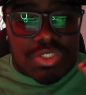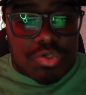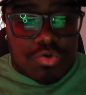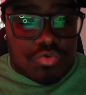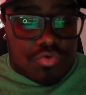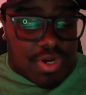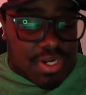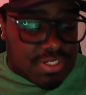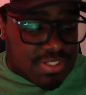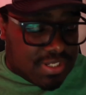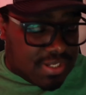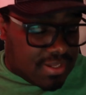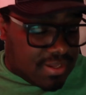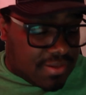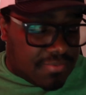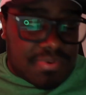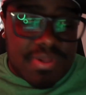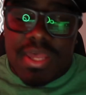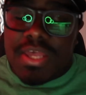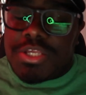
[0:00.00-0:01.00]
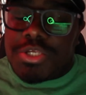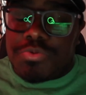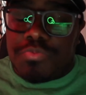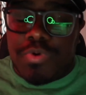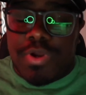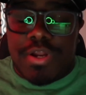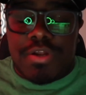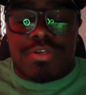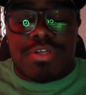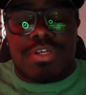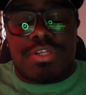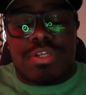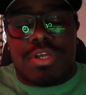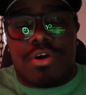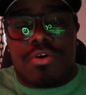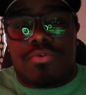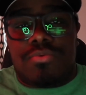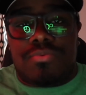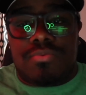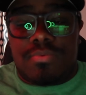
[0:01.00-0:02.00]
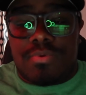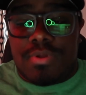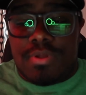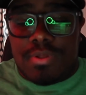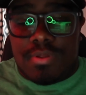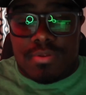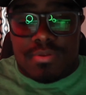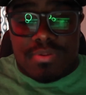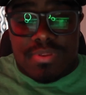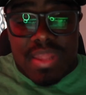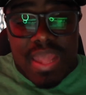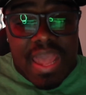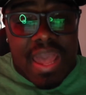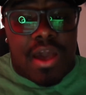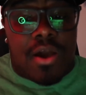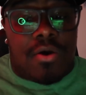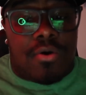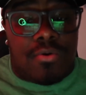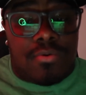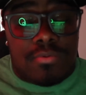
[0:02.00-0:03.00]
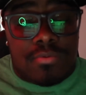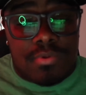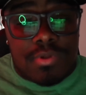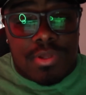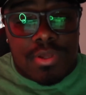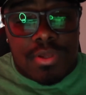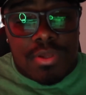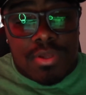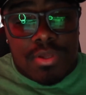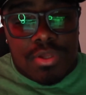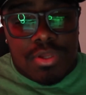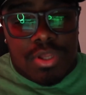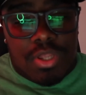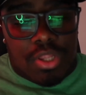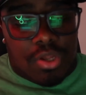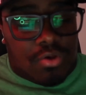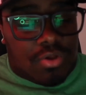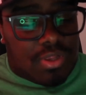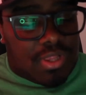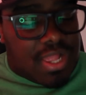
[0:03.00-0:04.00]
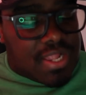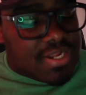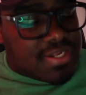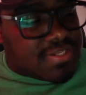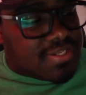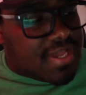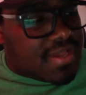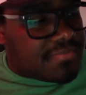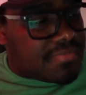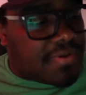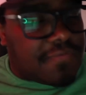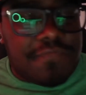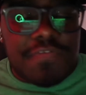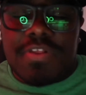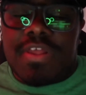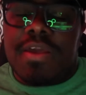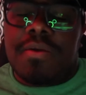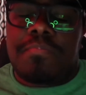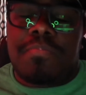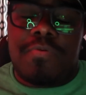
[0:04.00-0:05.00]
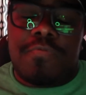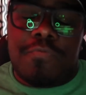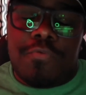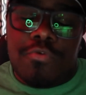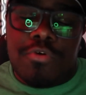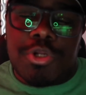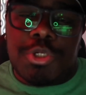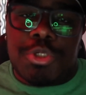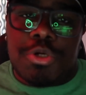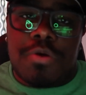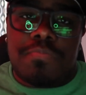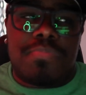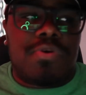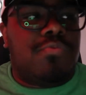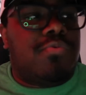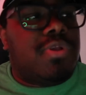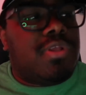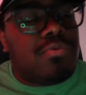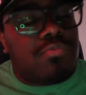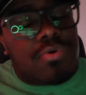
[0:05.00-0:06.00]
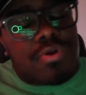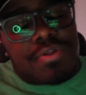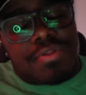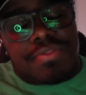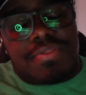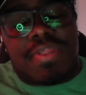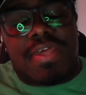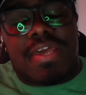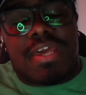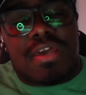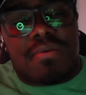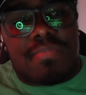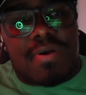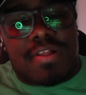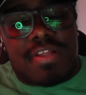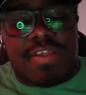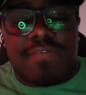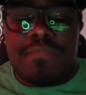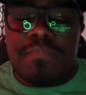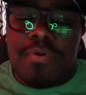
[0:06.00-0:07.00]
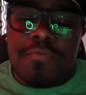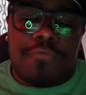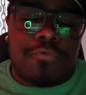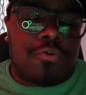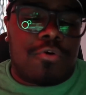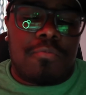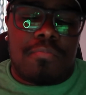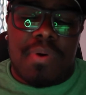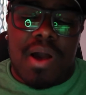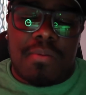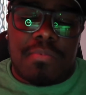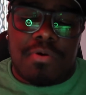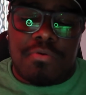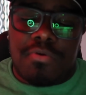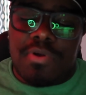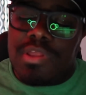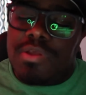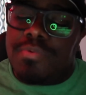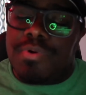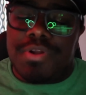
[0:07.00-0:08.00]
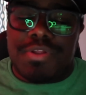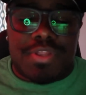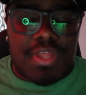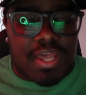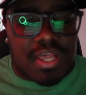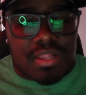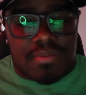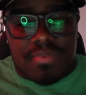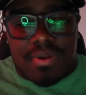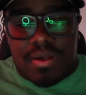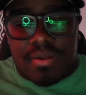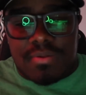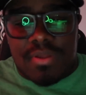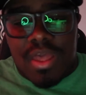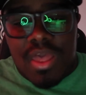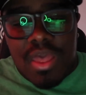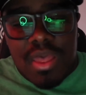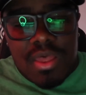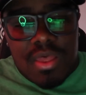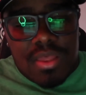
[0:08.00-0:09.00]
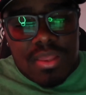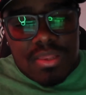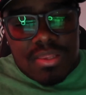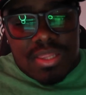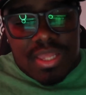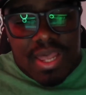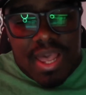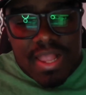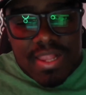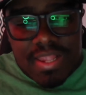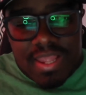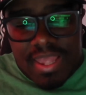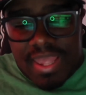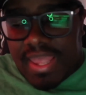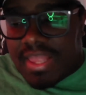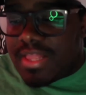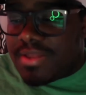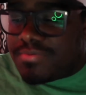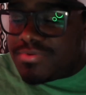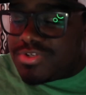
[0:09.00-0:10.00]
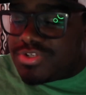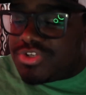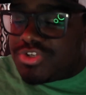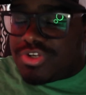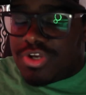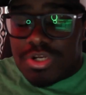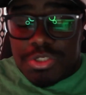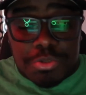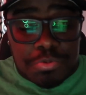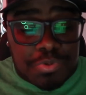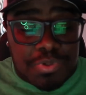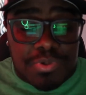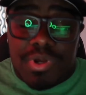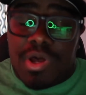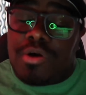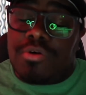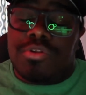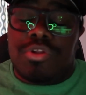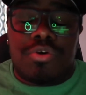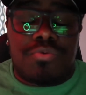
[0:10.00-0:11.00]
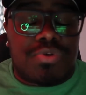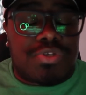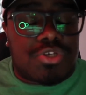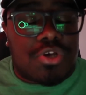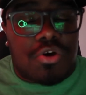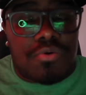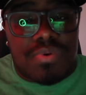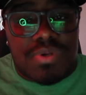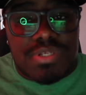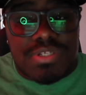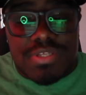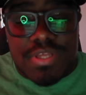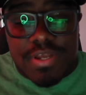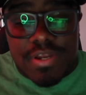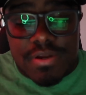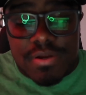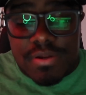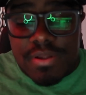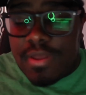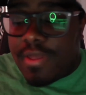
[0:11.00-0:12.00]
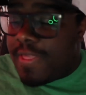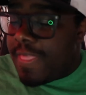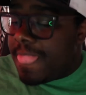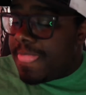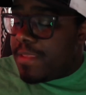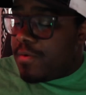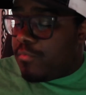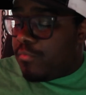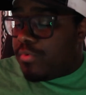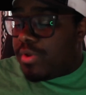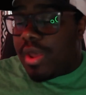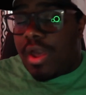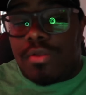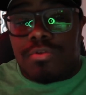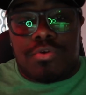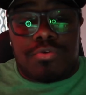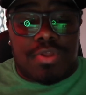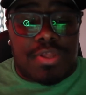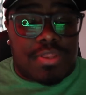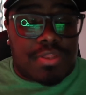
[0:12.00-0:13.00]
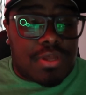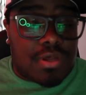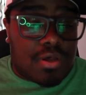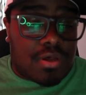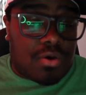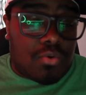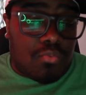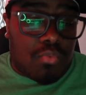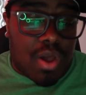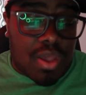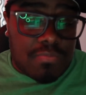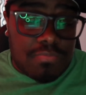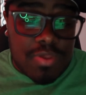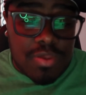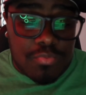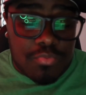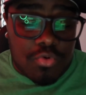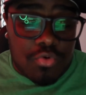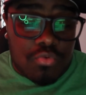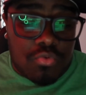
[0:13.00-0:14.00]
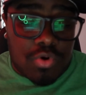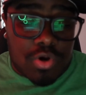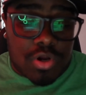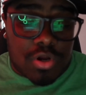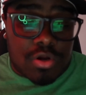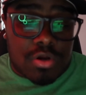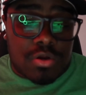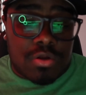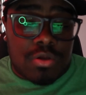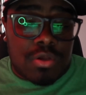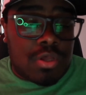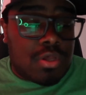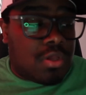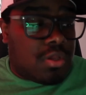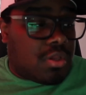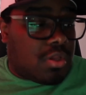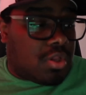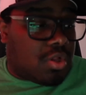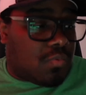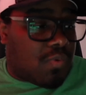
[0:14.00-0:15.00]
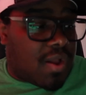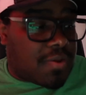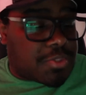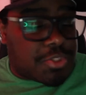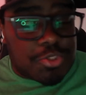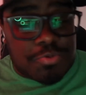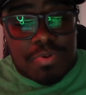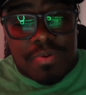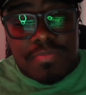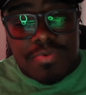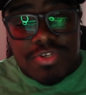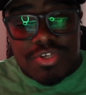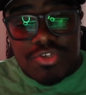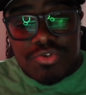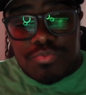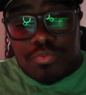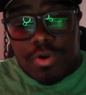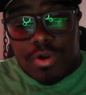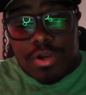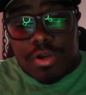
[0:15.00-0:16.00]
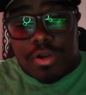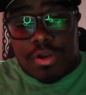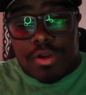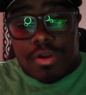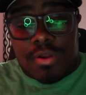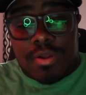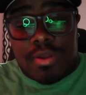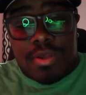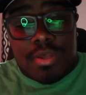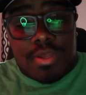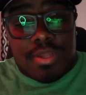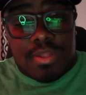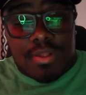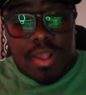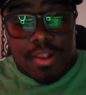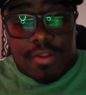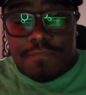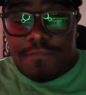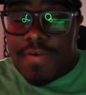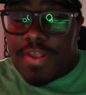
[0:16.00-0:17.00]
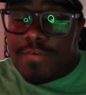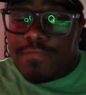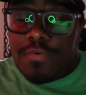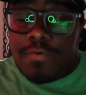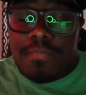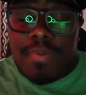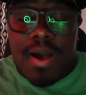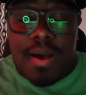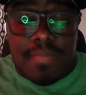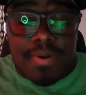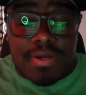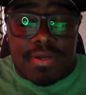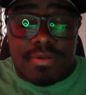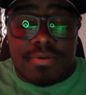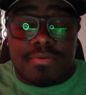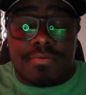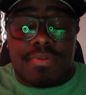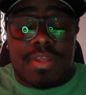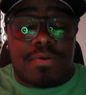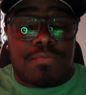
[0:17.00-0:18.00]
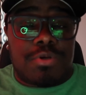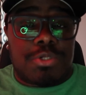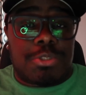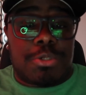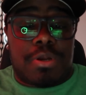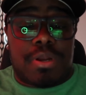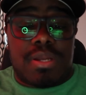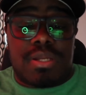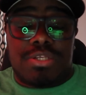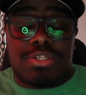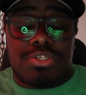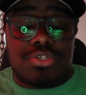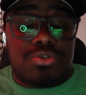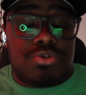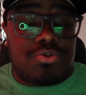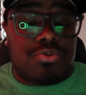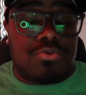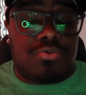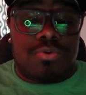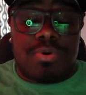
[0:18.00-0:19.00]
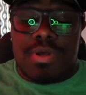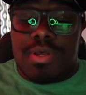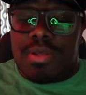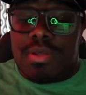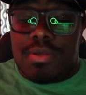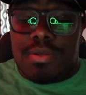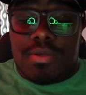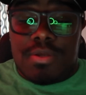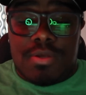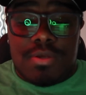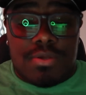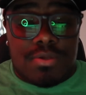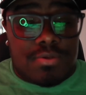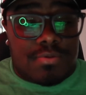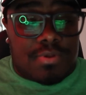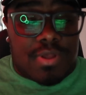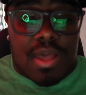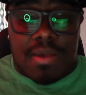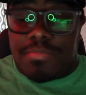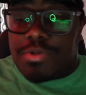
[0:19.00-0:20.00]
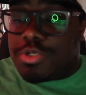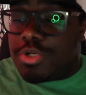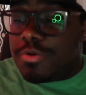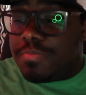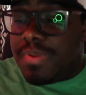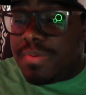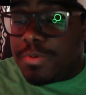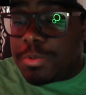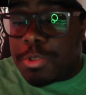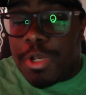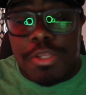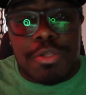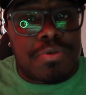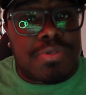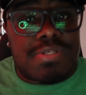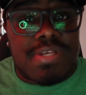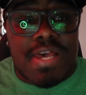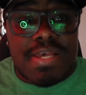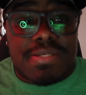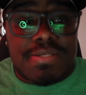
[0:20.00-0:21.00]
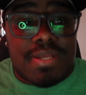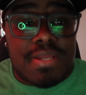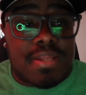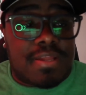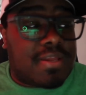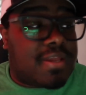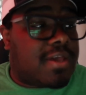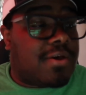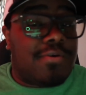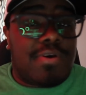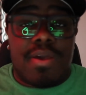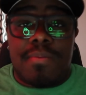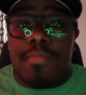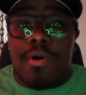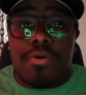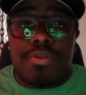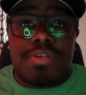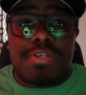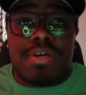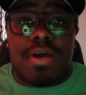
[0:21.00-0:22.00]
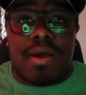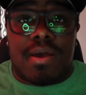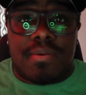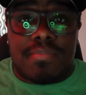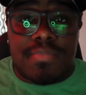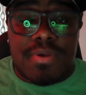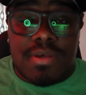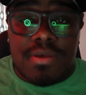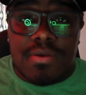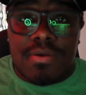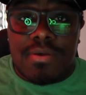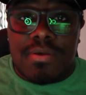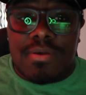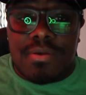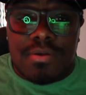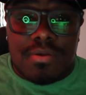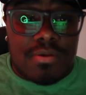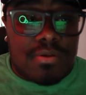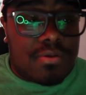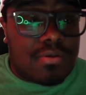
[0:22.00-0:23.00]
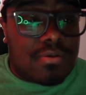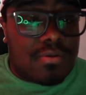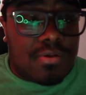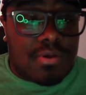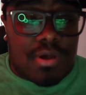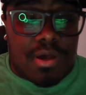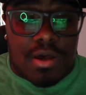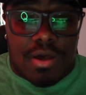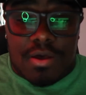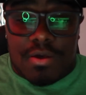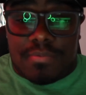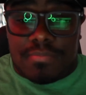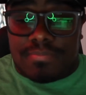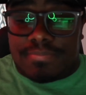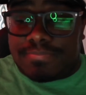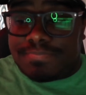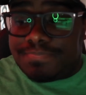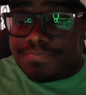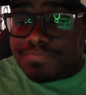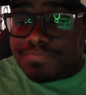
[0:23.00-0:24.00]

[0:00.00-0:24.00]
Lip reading: so crazy. I mean, it's weird to know now. You know, a lot of the times I feel like before Trump, we really weren't thinking about it. Even before Obama, we really weren't thinking about the kind of hate that was in this country. We all know it's always there. We know that white people were, you know, white supremacists were not a fan of Obama. They were trying to, I'm sure people tried to assassinate and kill him all the time. But